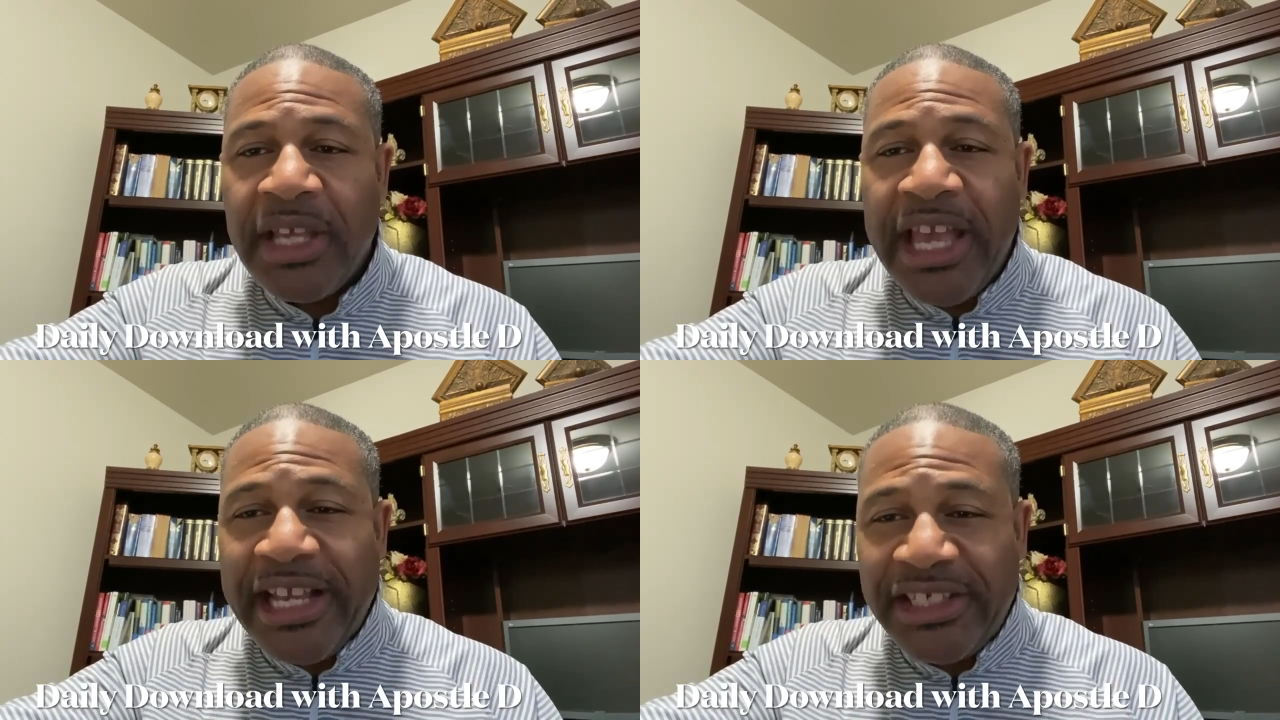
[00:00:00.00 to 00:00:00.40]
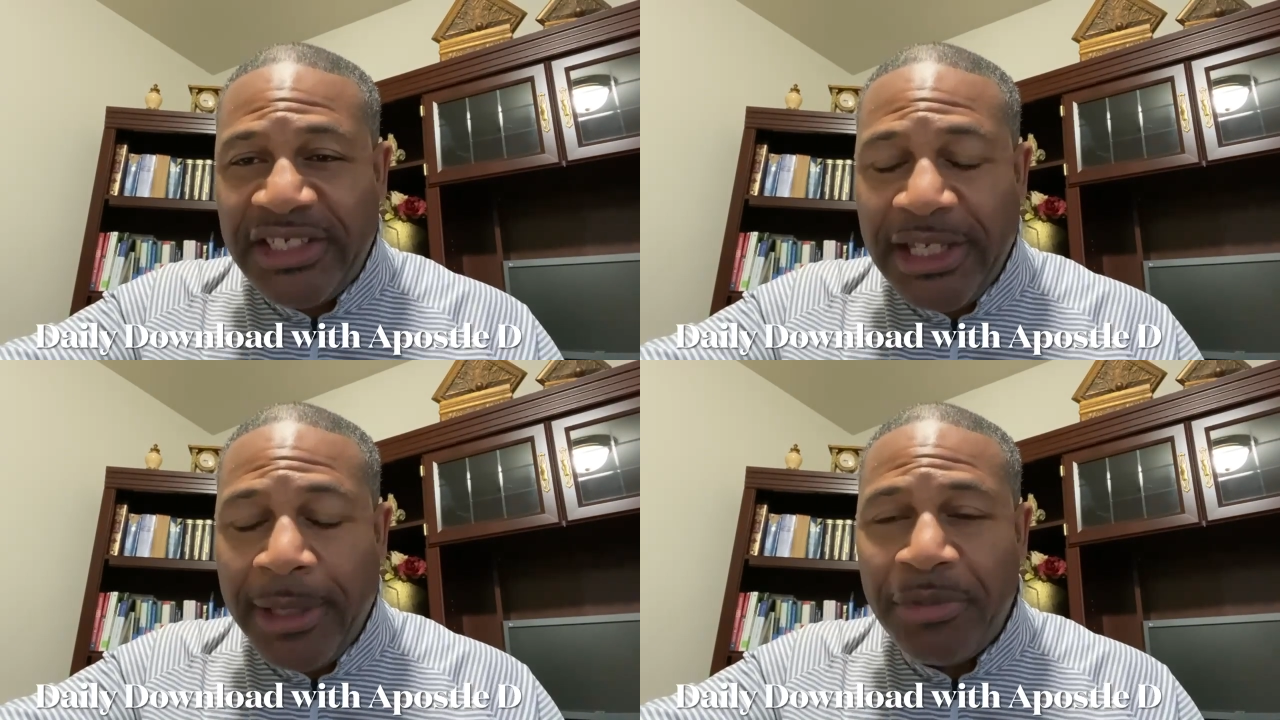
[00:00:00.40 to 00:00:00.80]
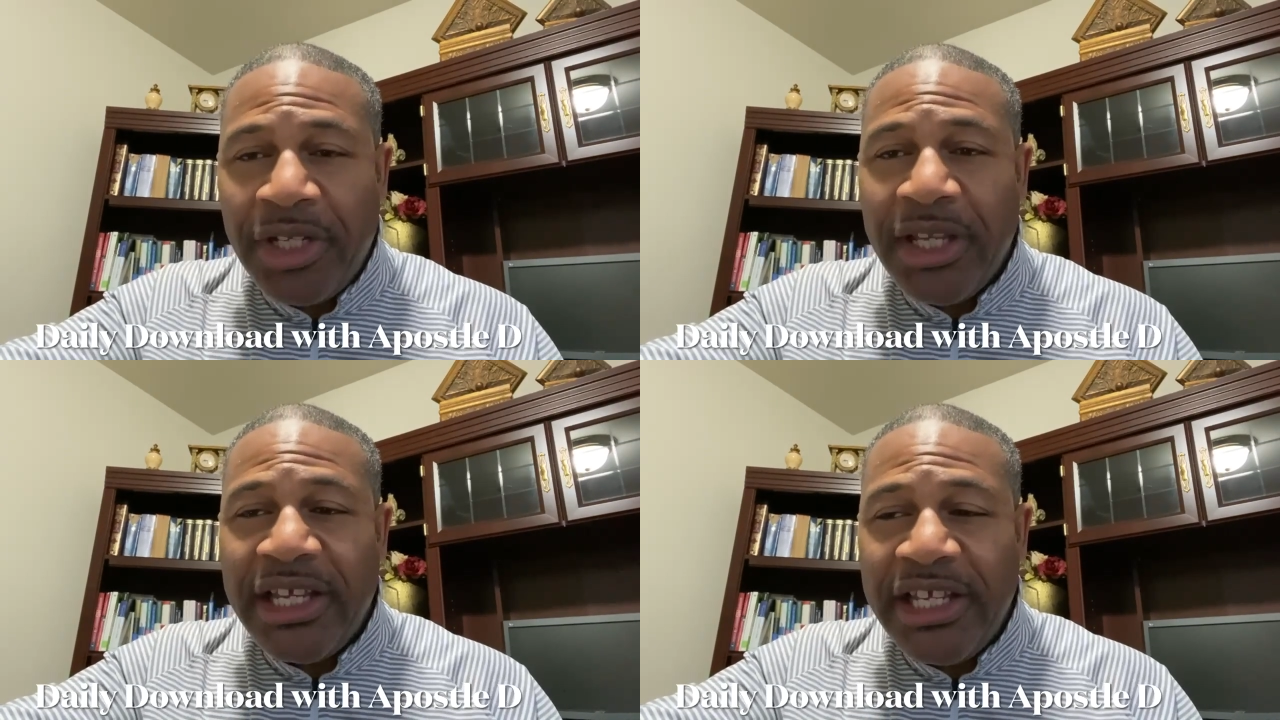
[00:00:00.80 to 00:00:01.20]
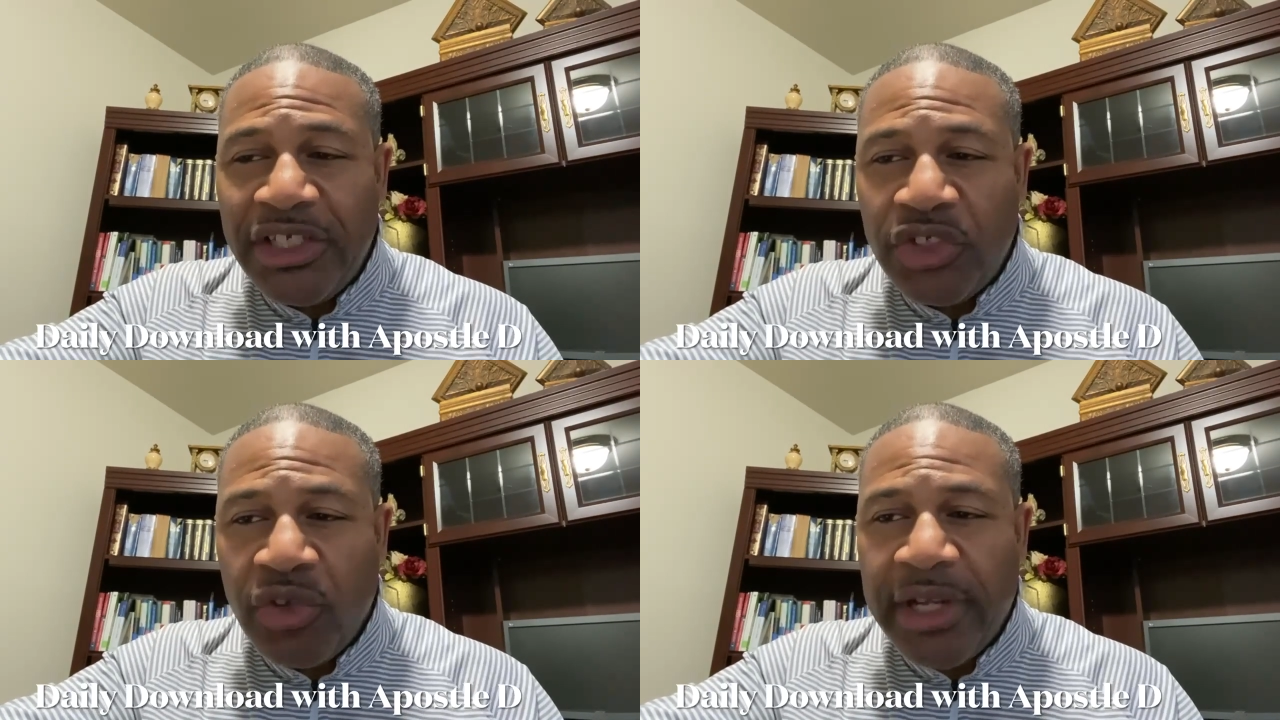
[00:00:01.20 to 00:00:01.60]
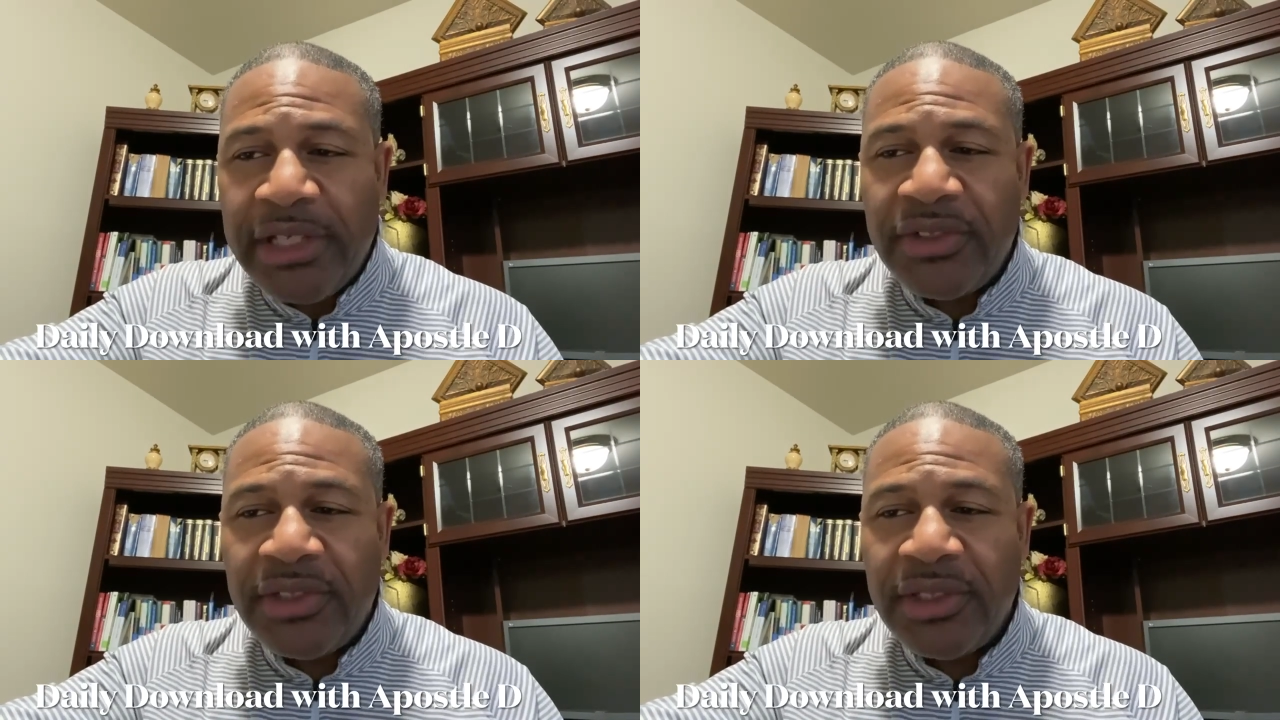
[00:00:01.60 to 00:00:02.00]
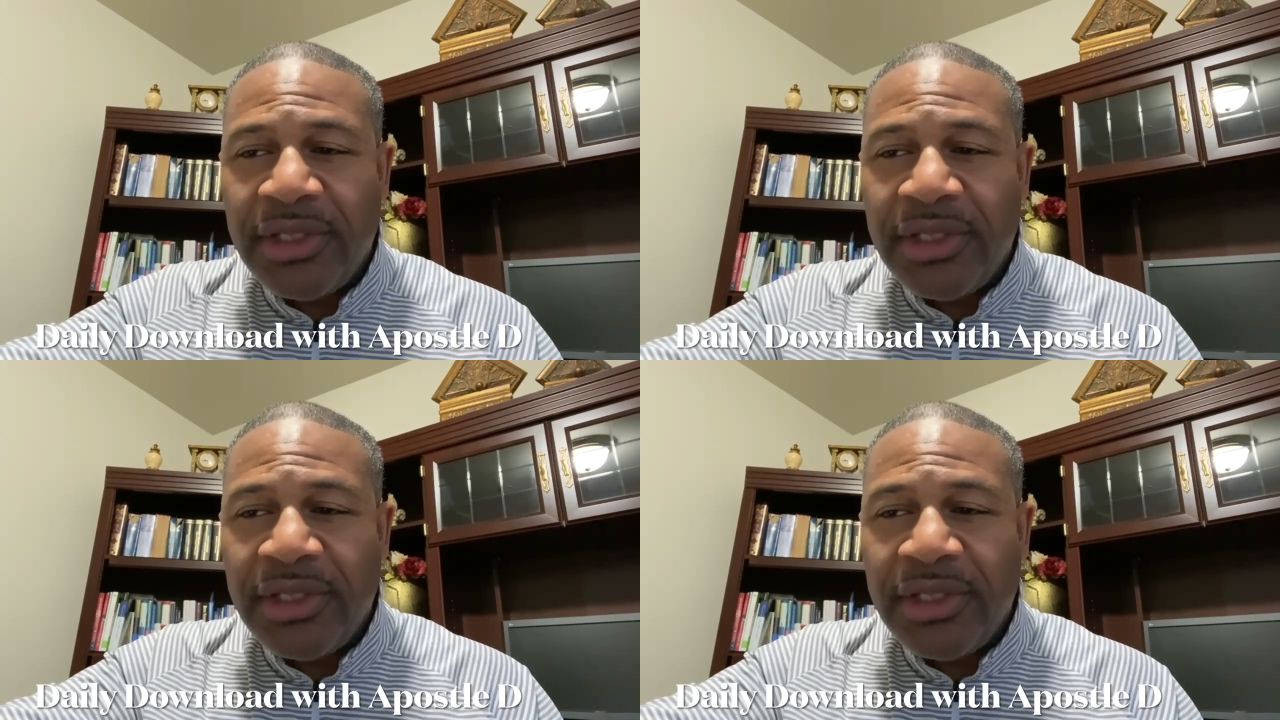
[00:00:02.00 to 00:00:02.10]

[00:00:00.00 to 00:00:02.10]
accept His grace,